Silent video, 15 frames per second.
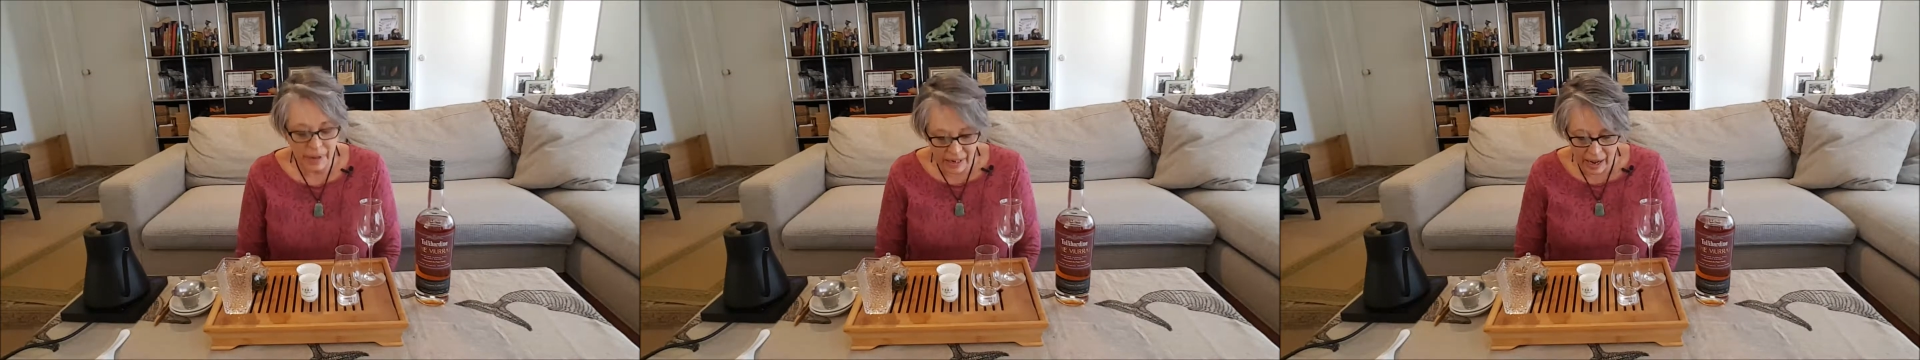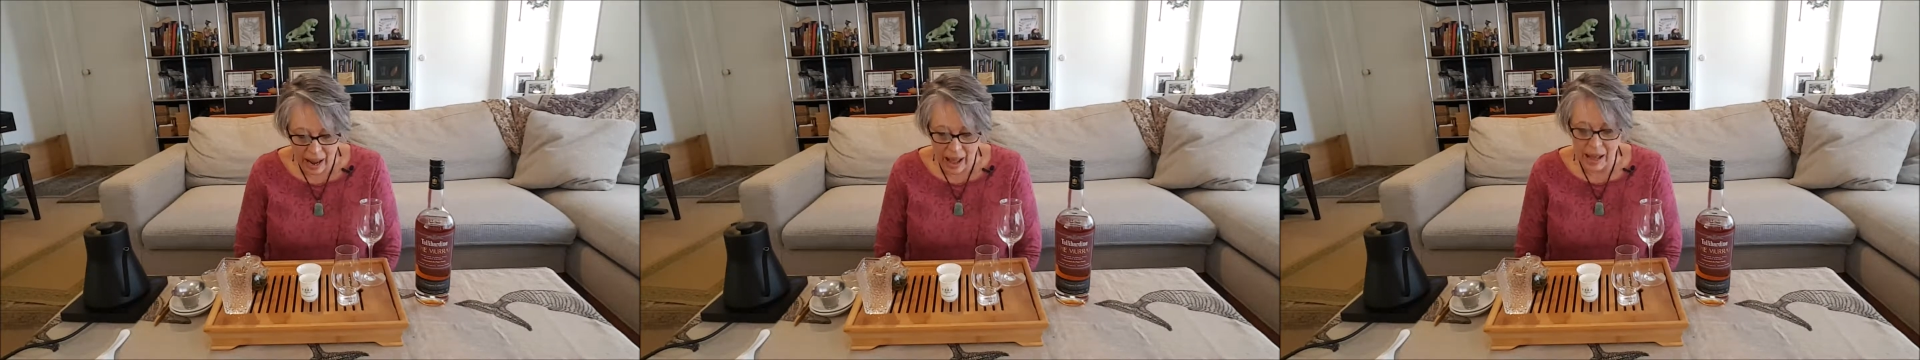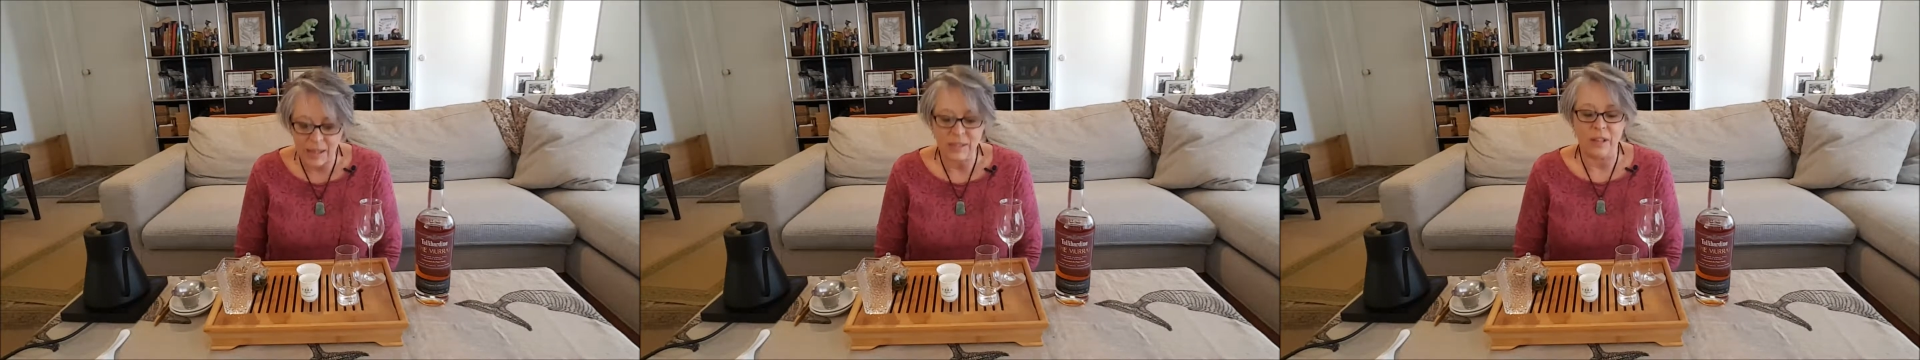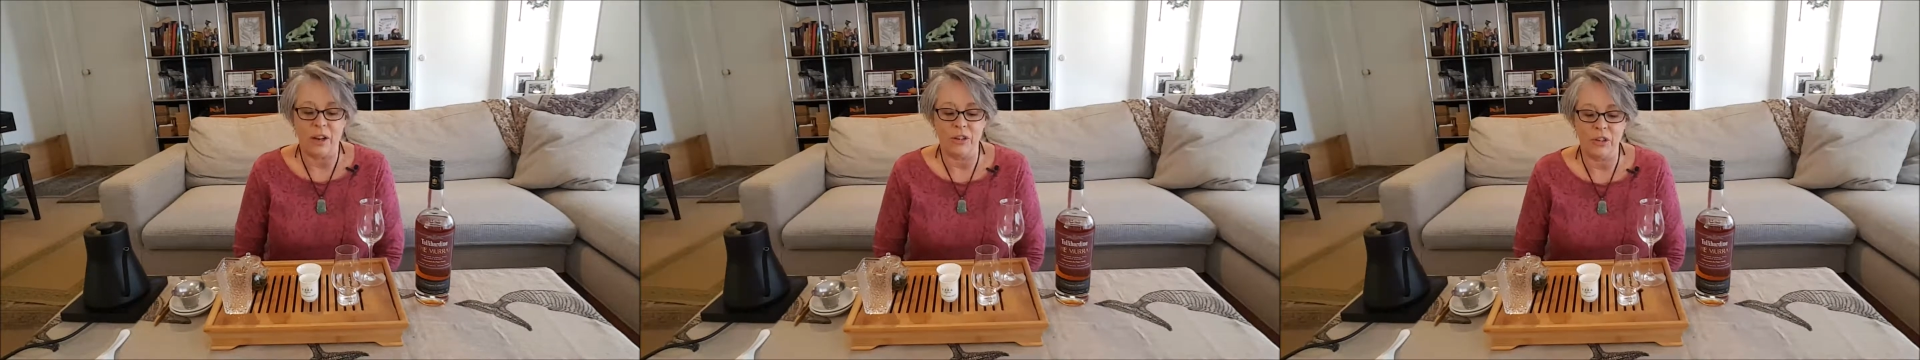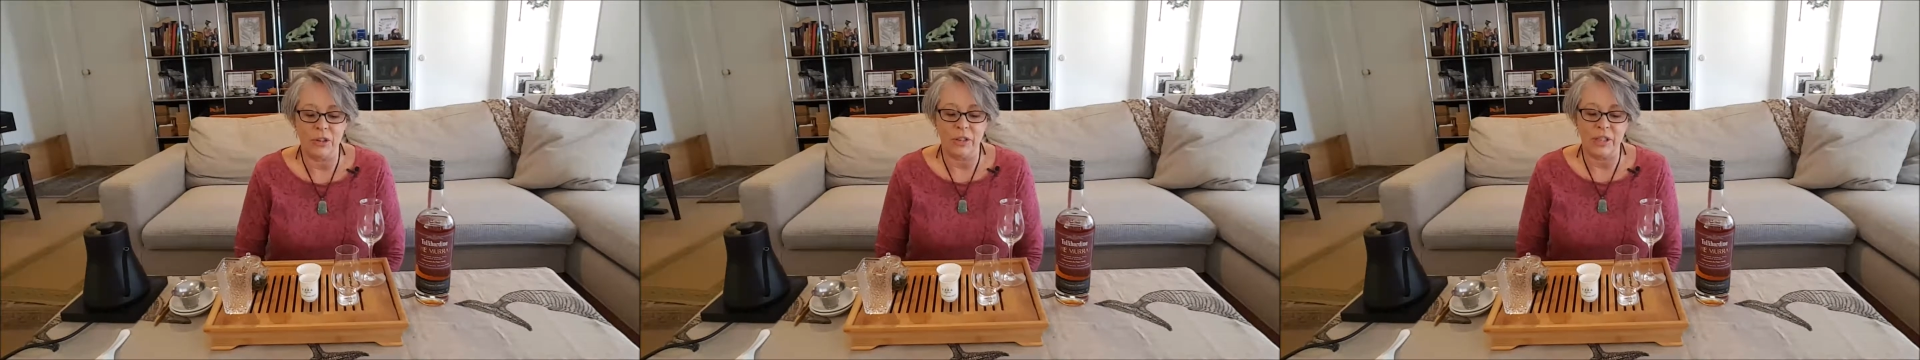glass,
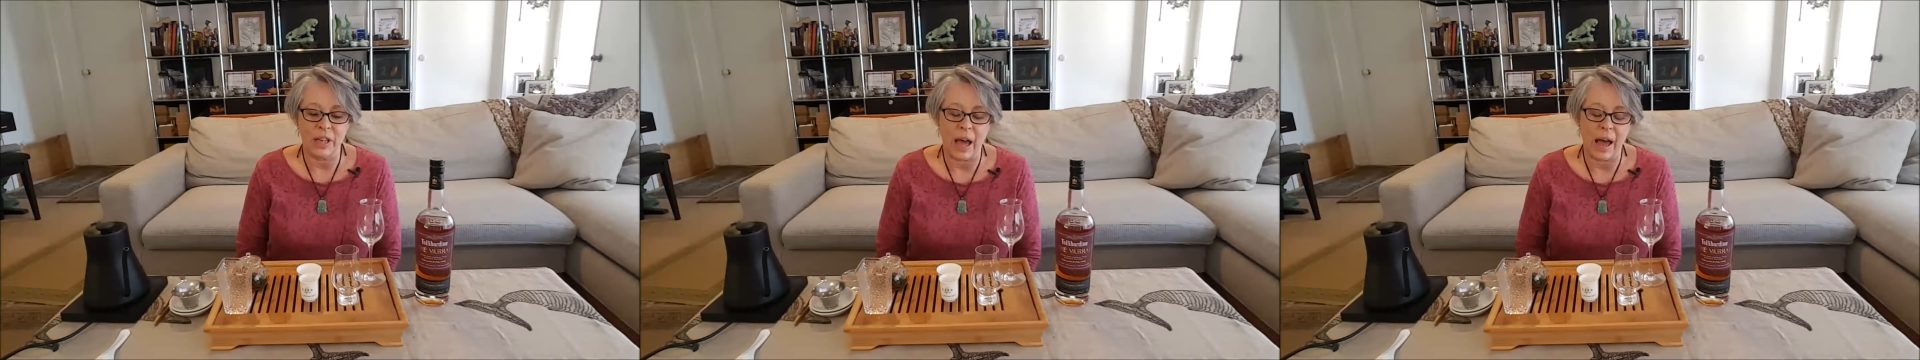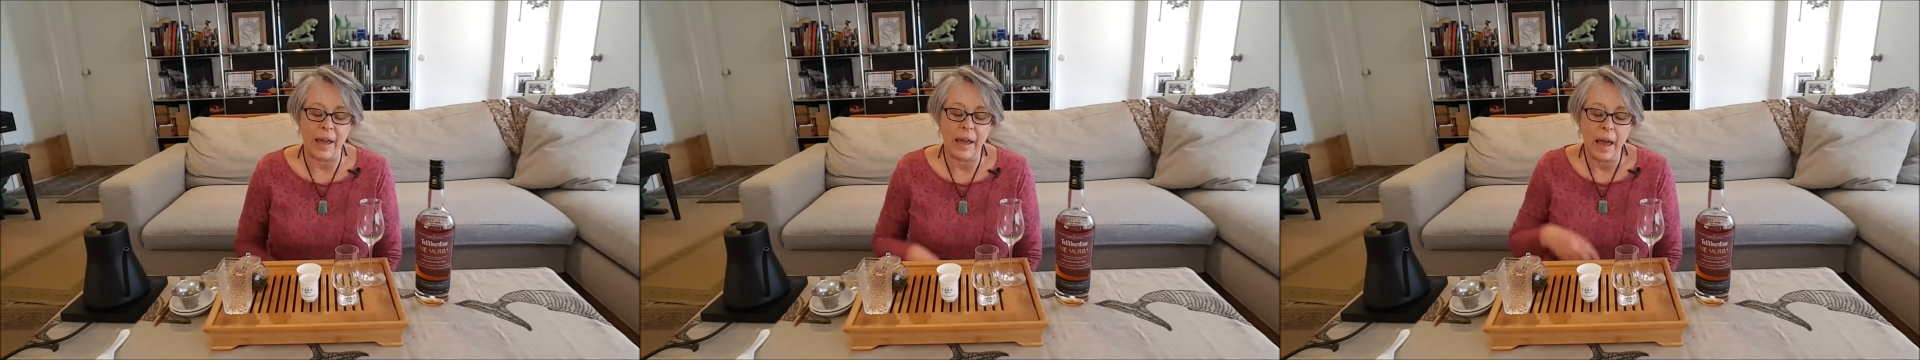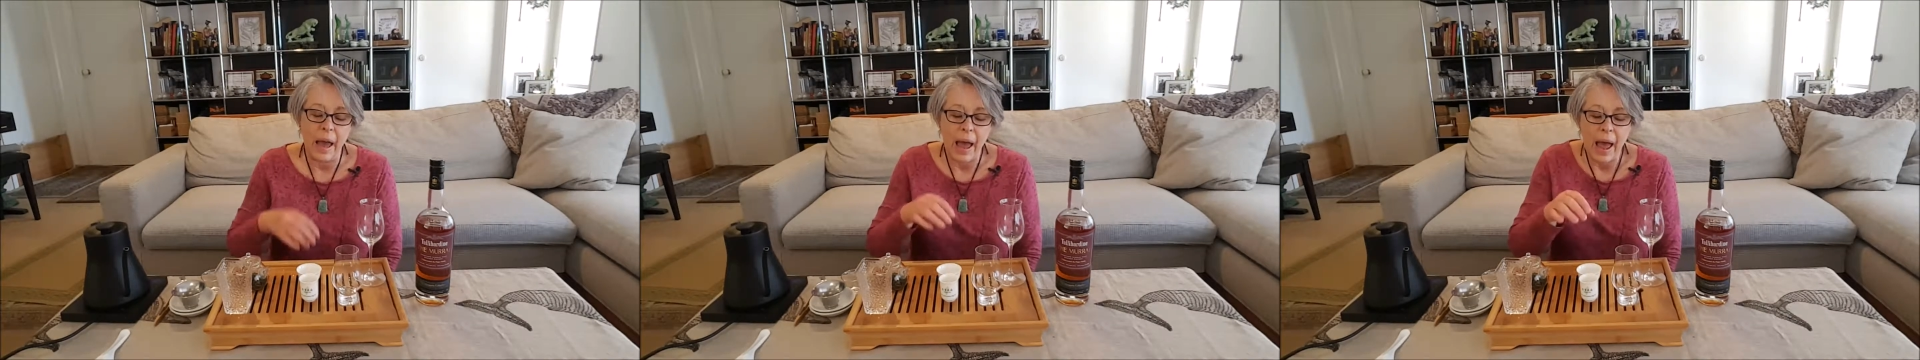I should say.